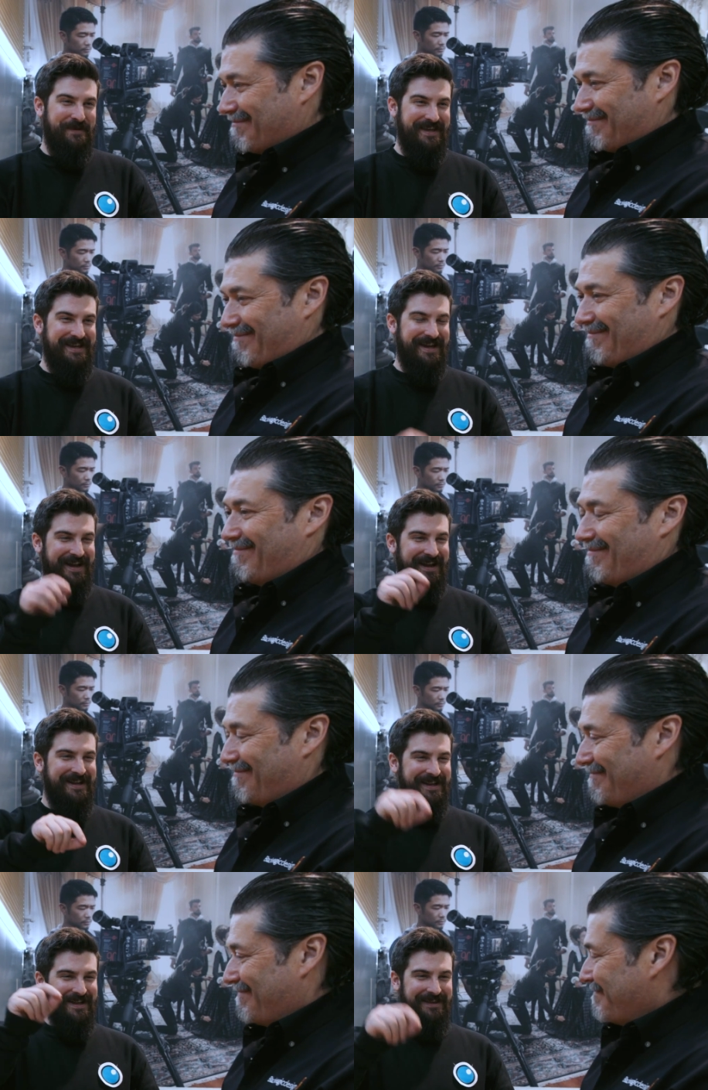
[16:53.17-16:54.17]
Speaker 1: with the uh,
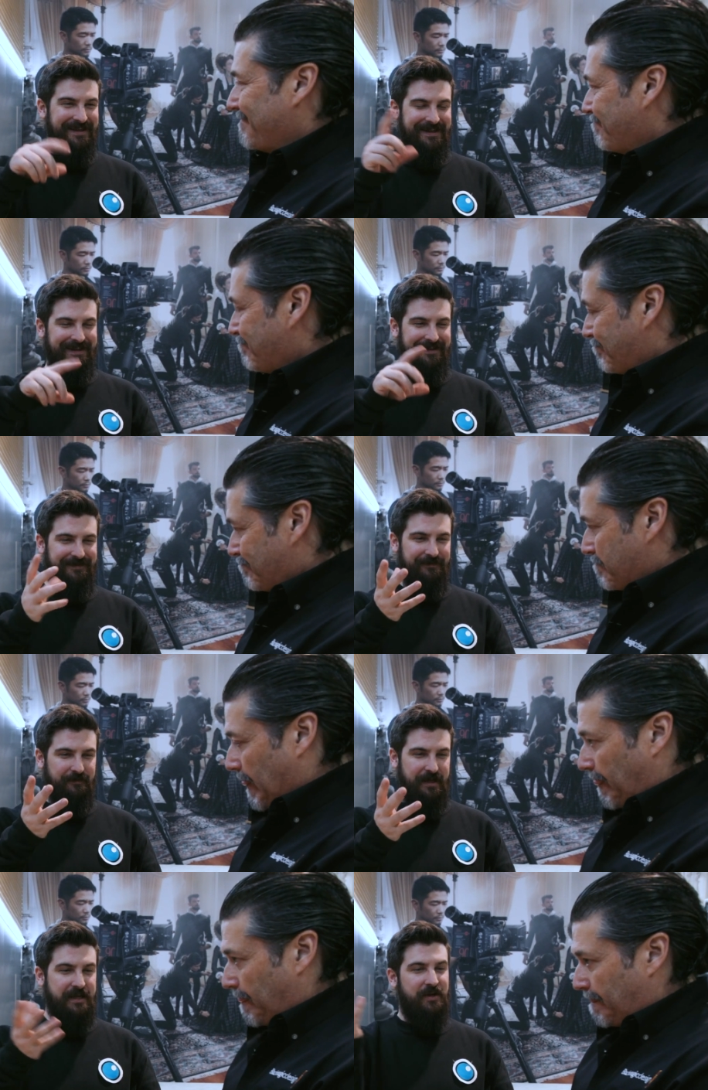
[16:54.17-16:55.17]
the
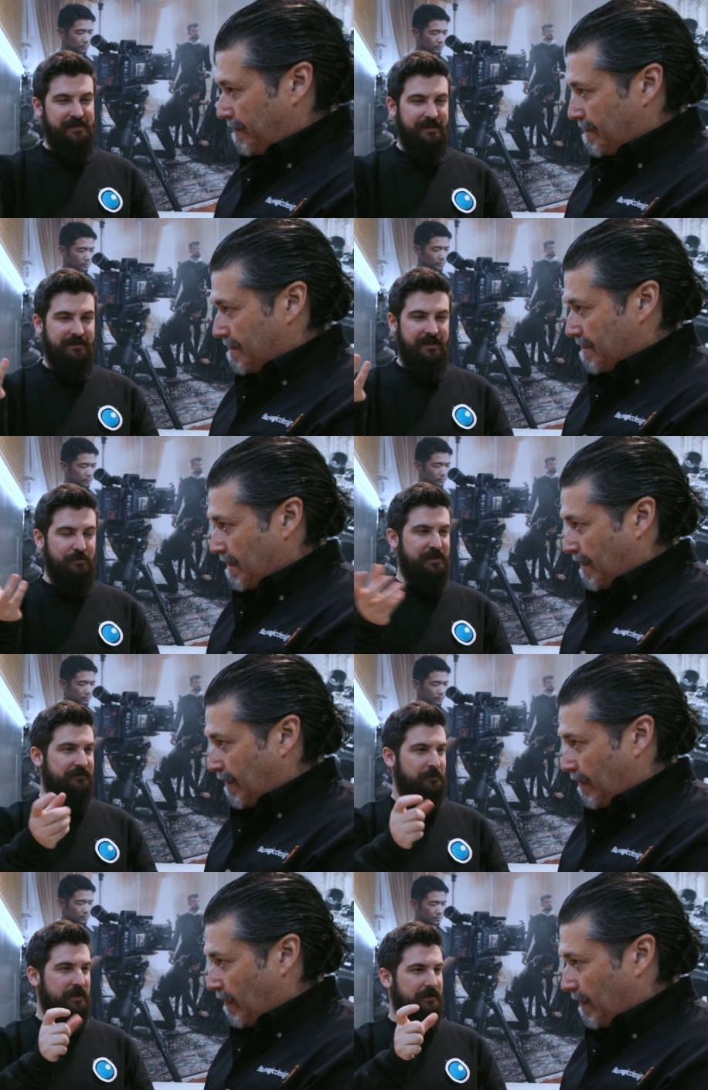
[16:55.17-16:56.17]
he calls it hue
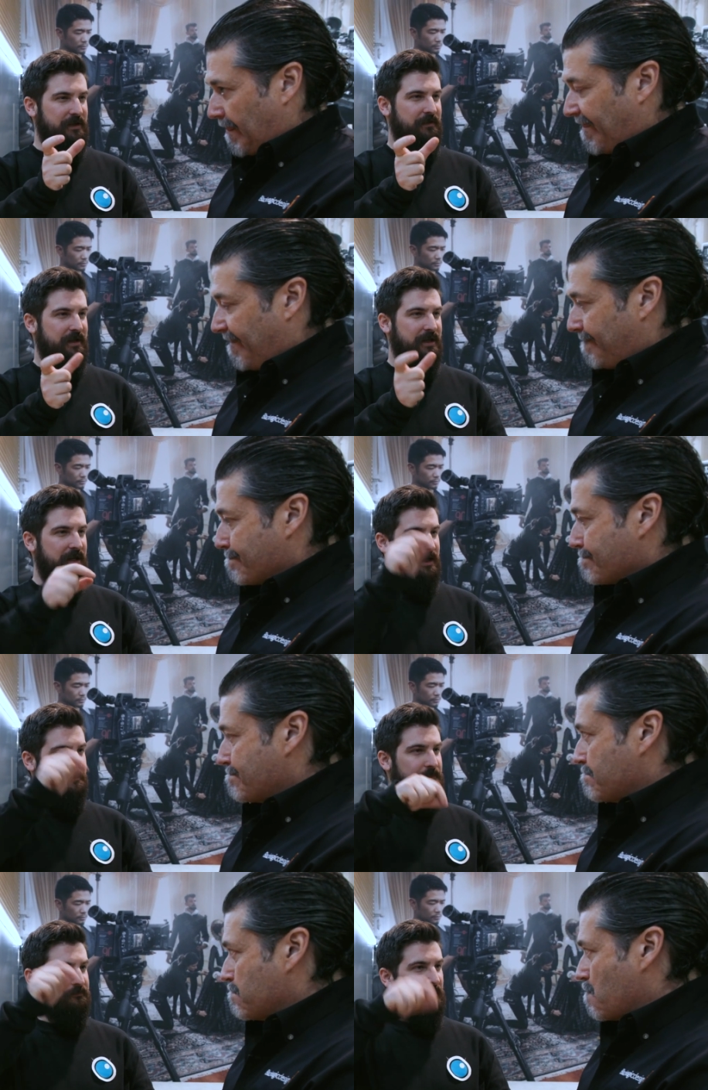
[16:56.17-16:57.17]
shift. What you're the
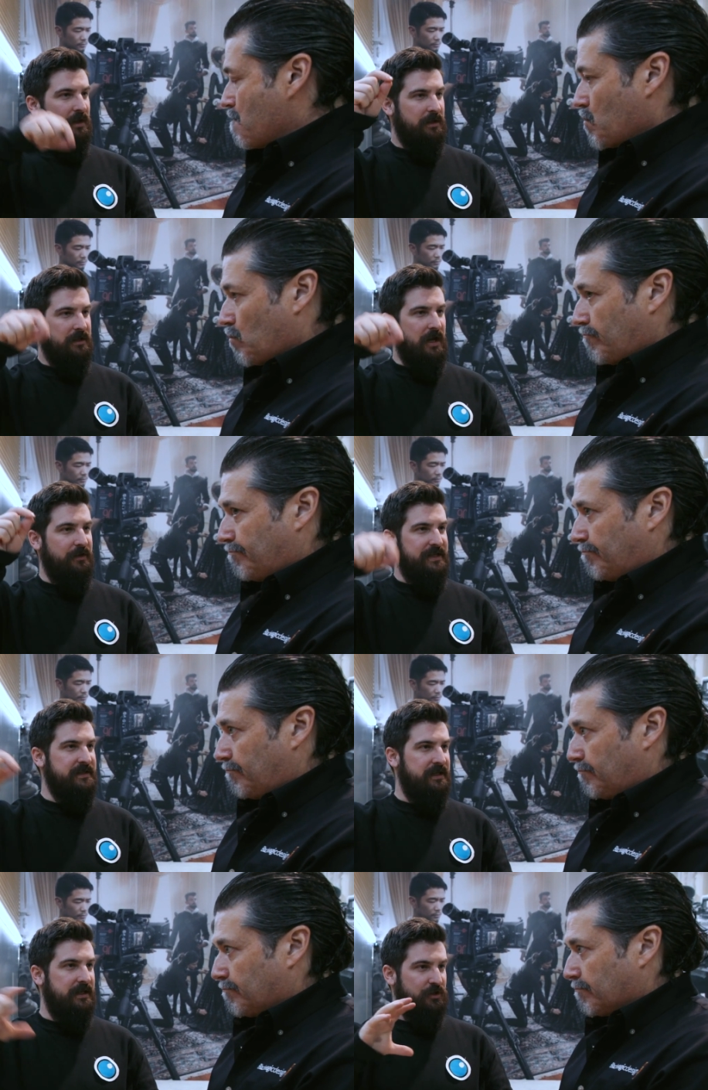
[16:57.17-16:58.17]
um, color
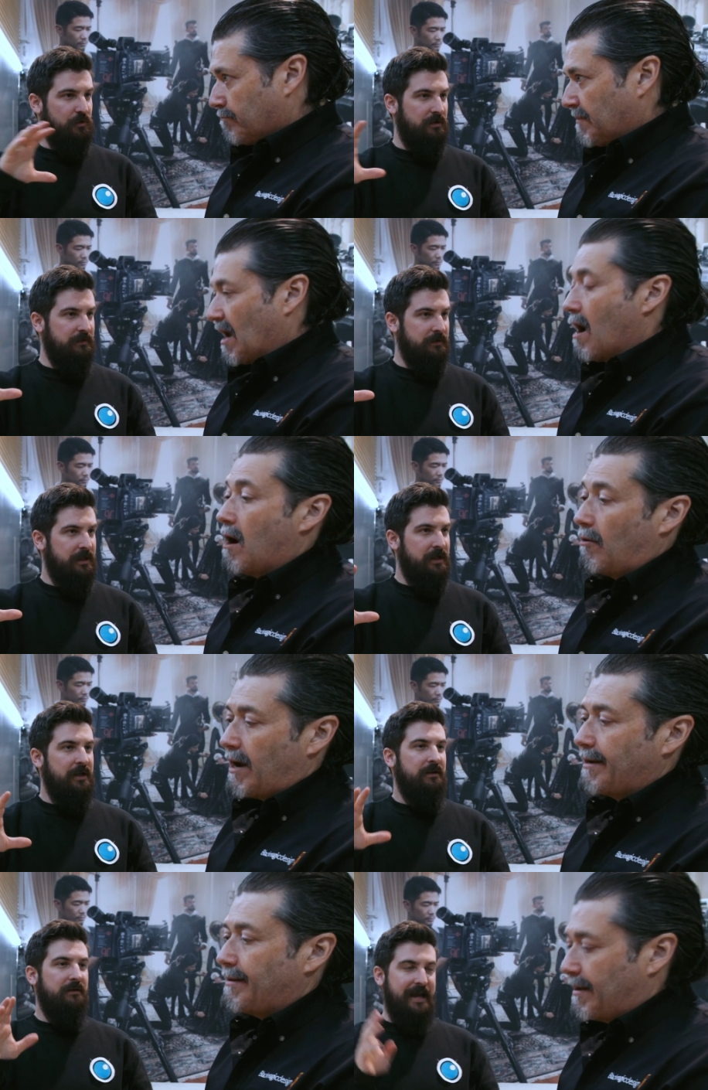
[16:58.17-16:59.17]
density tool. All
Speaker 2: ah,
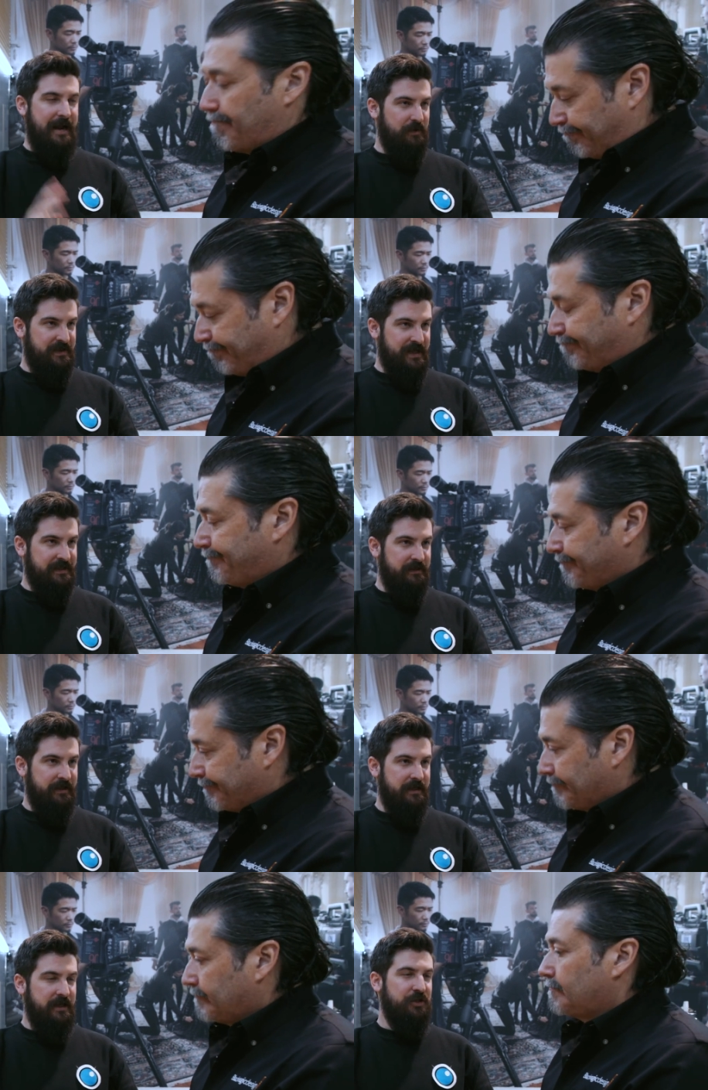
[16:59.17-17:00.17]
right. Yep. That
Speaker 1: was an
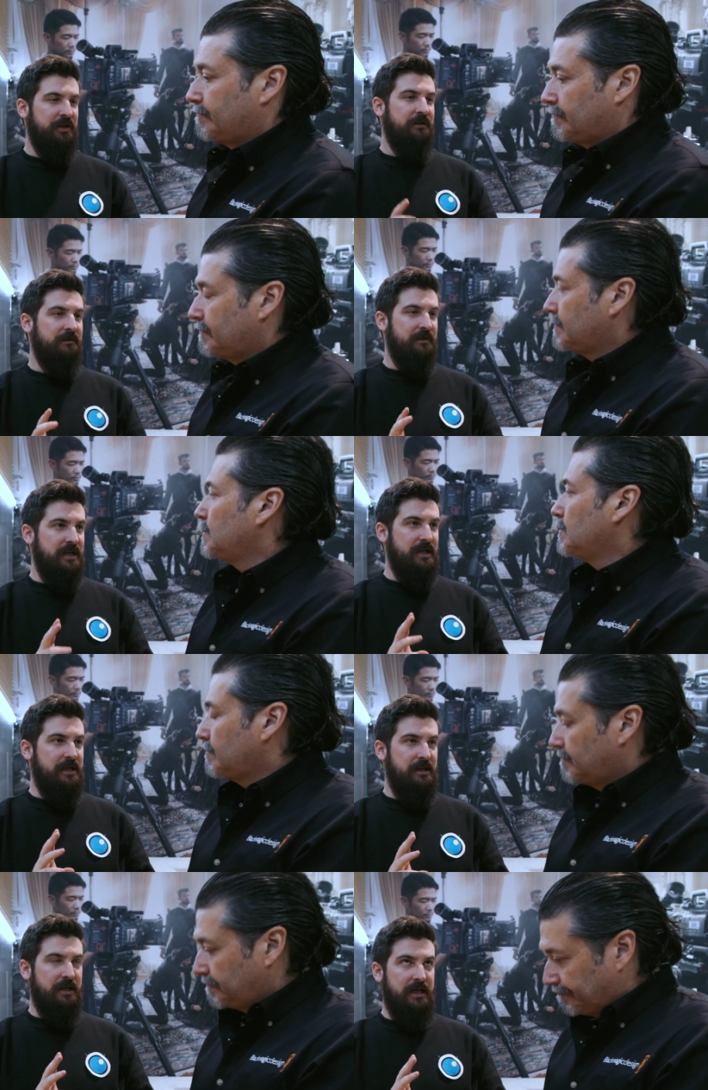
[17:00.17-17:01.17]
excellent addition.
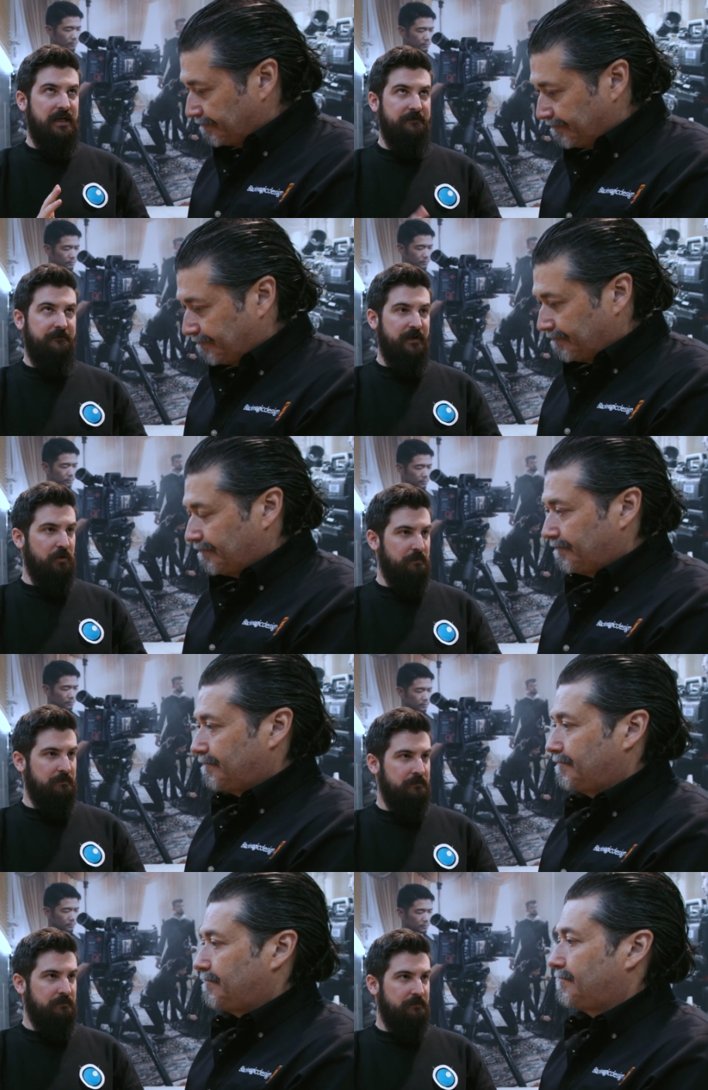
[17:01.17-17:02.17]
The uh,
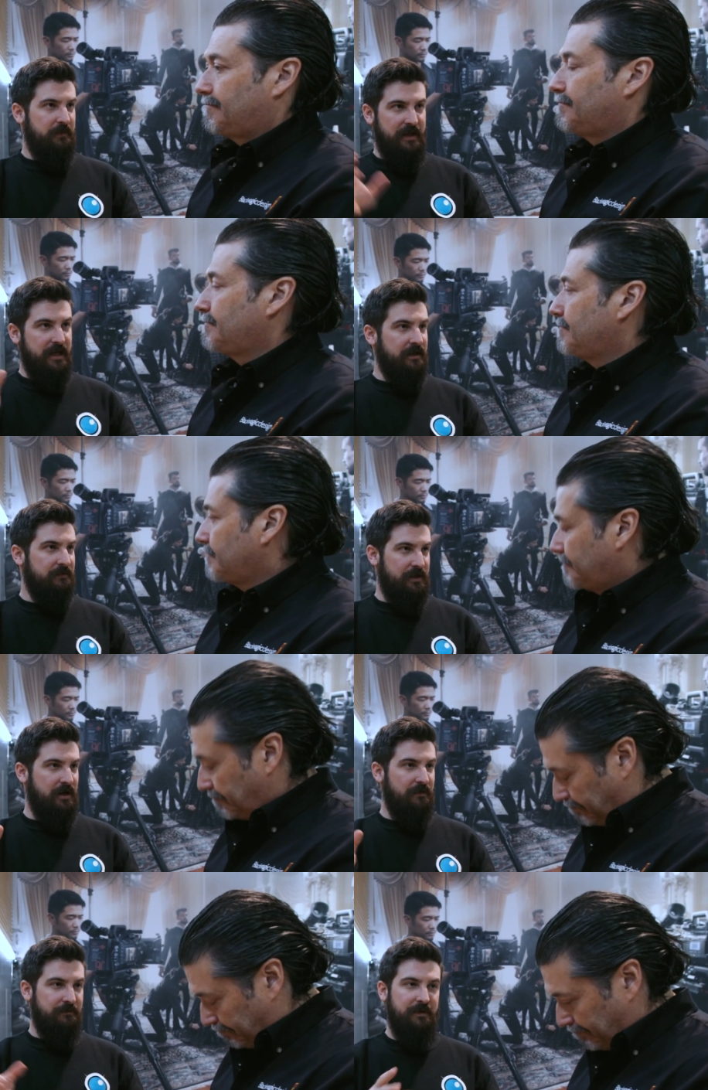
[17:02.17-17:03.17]
film thing, you
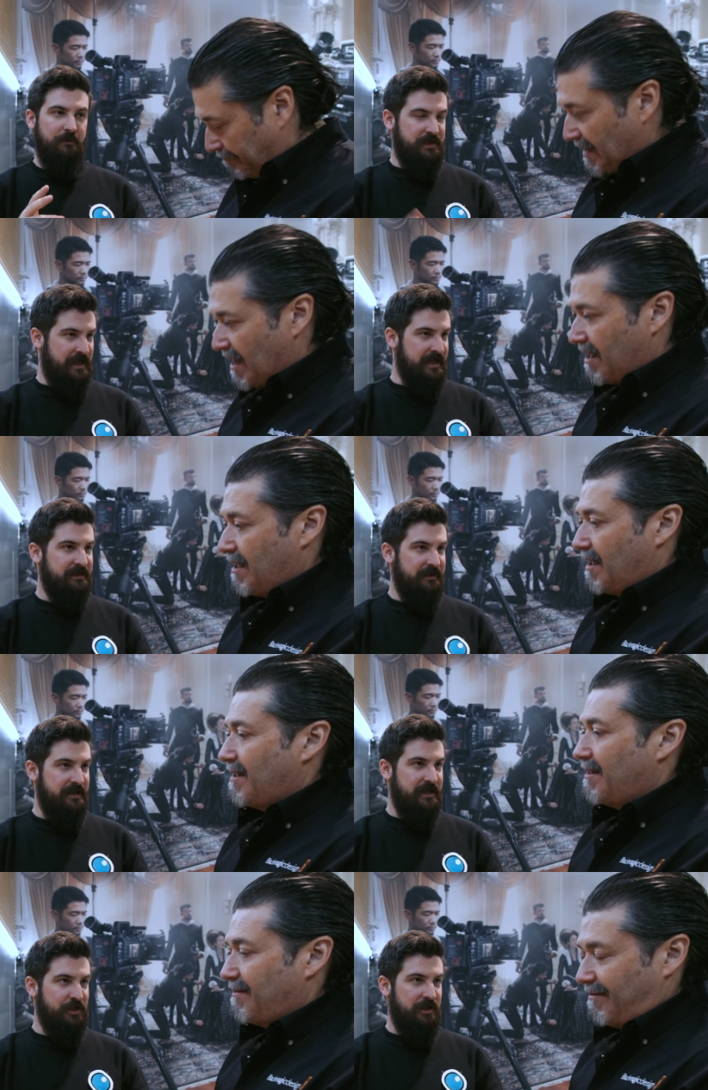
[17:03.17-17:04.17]
know, was an excellent
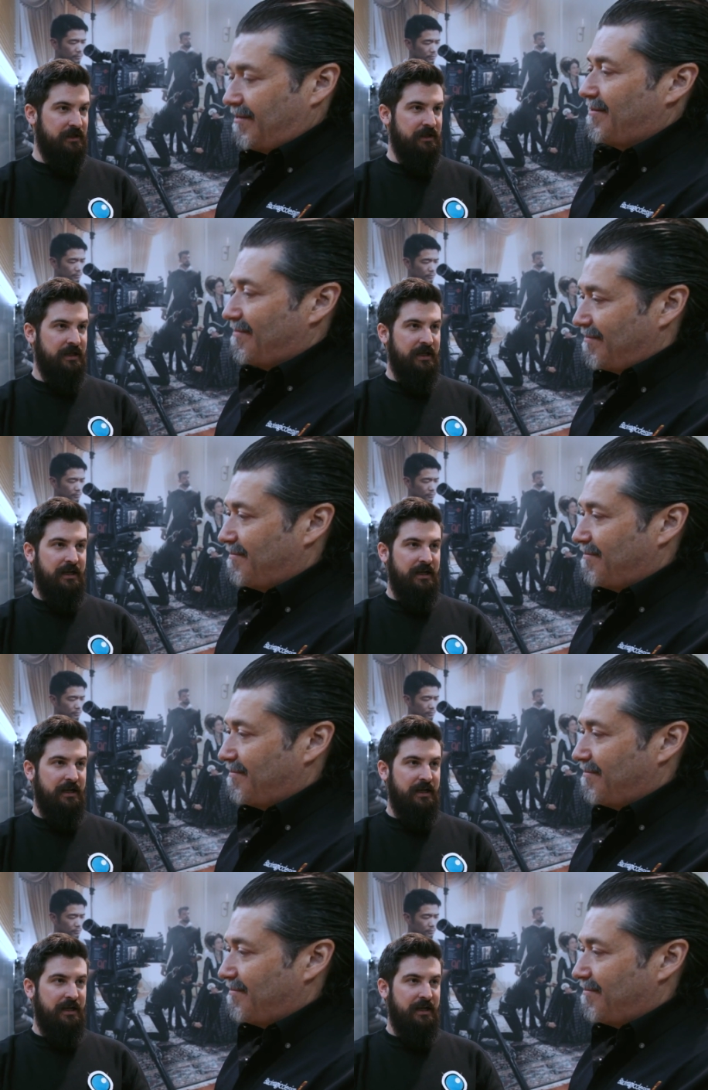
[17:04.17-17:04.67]
addition.